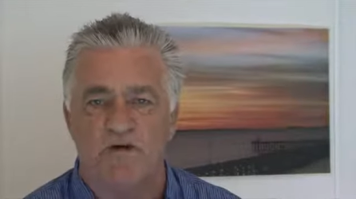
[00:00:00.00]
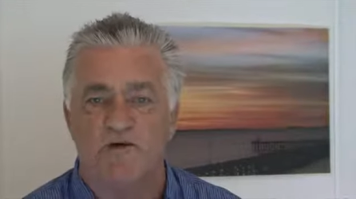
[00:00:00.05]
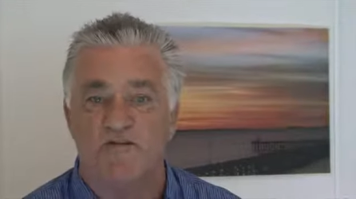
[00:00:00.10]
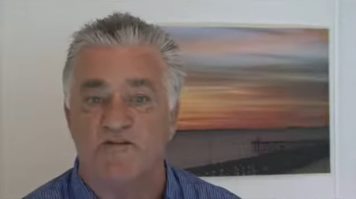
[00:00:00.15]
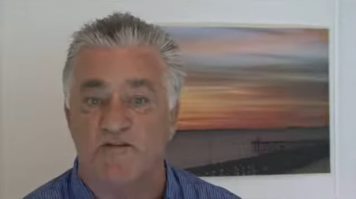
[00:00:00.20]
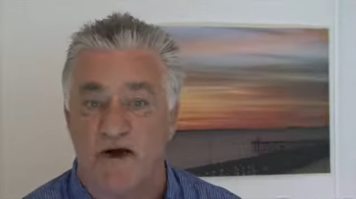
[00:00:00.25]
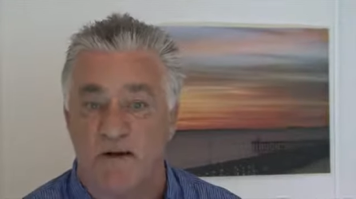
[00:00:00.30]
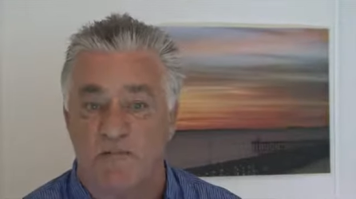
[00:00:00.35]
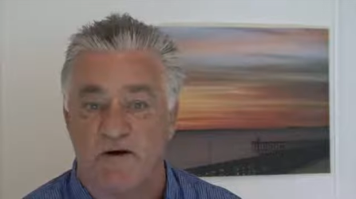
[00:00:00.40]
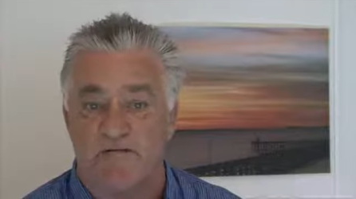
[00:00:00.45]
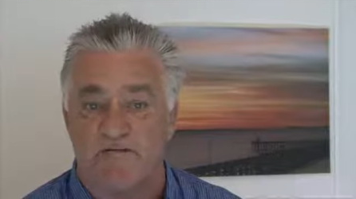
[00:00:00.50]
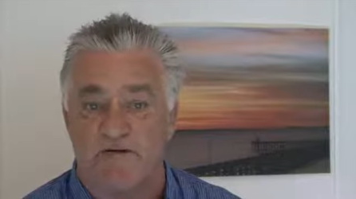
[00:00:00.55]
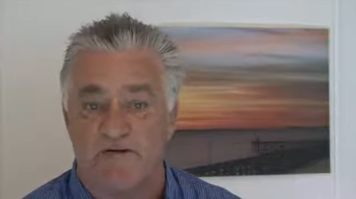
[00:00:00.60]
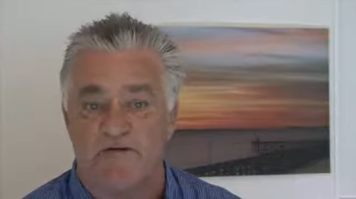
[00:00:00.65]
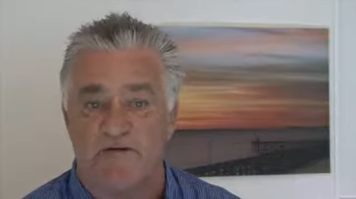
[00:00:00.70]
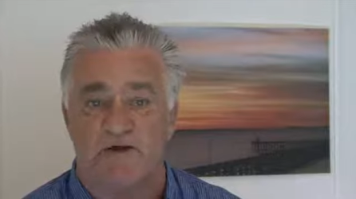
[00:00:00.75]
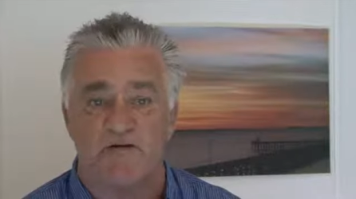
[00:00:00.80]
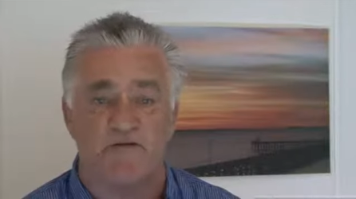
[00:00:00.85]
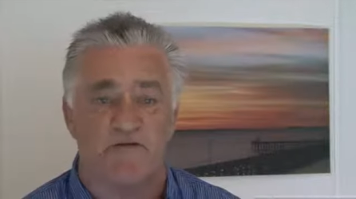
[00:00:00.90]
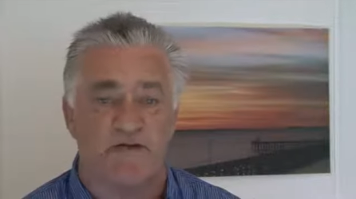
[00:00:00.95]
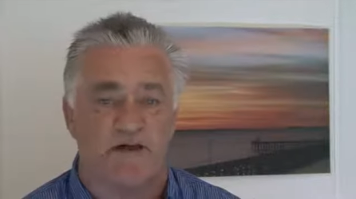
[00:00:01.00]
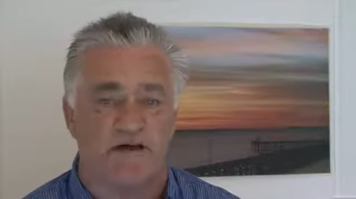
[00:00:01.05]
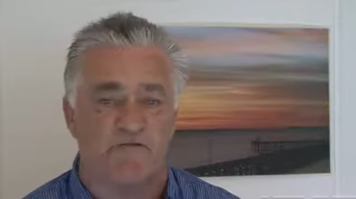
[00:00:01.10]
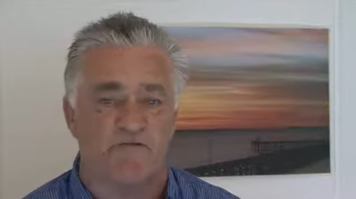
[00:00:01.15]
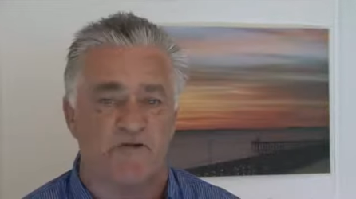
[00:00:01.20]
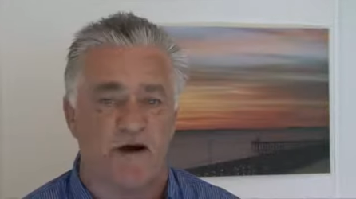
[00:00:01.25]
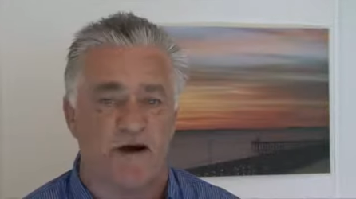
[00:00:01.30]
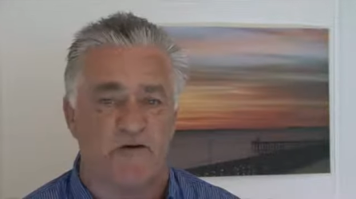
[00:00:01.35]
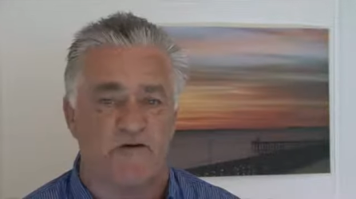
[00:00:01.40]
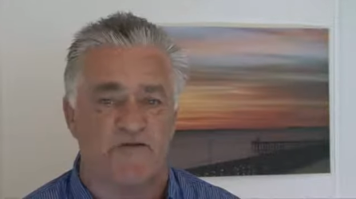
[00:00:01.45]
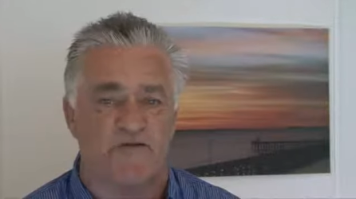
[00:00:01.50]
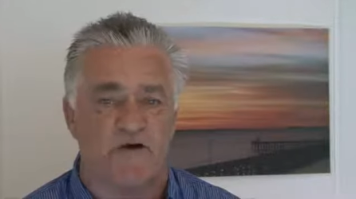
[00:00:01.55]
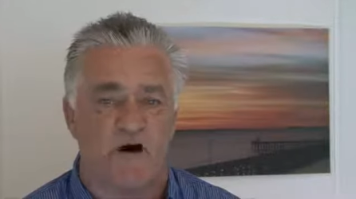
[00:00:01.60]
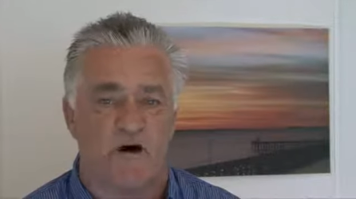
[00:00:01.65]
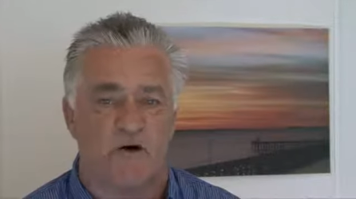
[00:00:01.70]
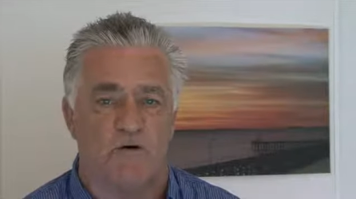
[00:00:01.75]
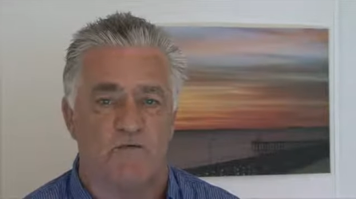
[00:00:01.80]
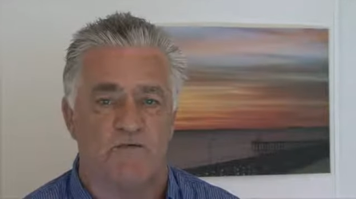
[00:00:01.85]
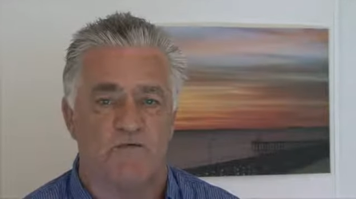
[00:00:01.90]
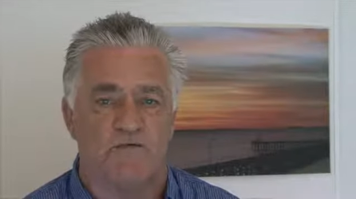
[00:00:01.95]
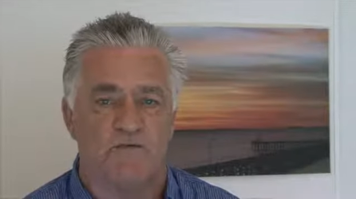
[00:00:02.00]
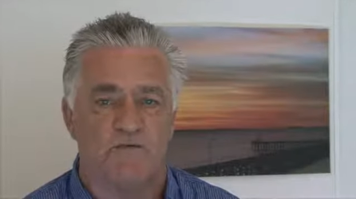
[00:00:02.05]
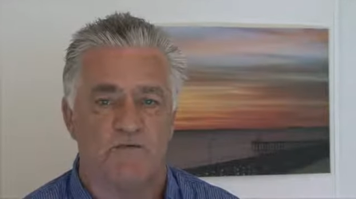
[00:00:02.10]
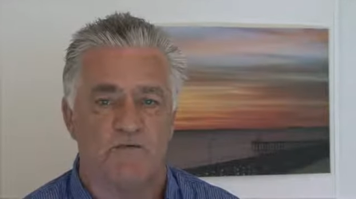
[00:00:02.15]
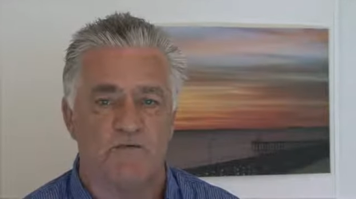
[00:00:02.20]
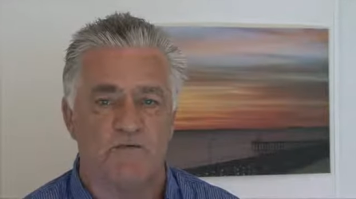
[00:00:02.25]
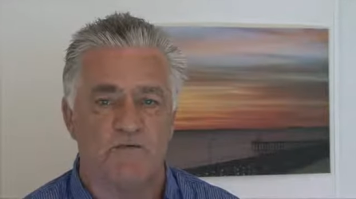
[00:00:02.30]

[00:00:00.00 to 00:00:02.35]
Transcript: Some of us can think for ourselves.